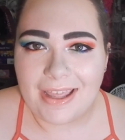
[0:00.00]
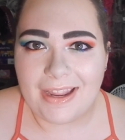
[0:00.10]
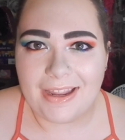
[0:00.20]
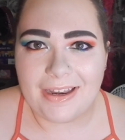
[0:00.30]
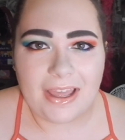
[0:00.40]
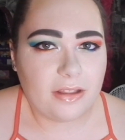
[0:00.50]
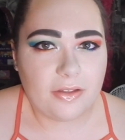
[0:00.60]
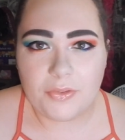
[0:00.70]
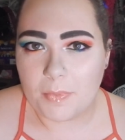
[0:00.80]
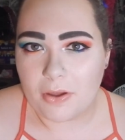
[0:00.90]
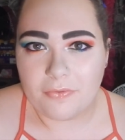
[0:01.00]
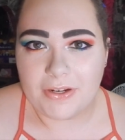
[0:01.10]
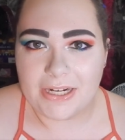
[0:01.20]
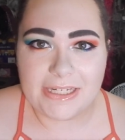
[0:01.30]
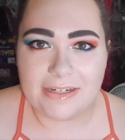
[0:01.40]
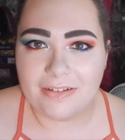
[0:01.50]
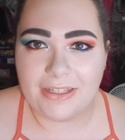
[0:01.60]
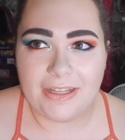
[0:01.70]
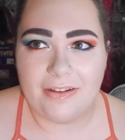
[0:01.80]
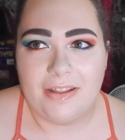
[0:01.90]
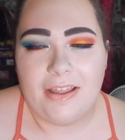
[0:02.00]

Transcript: and I love them all very dearly.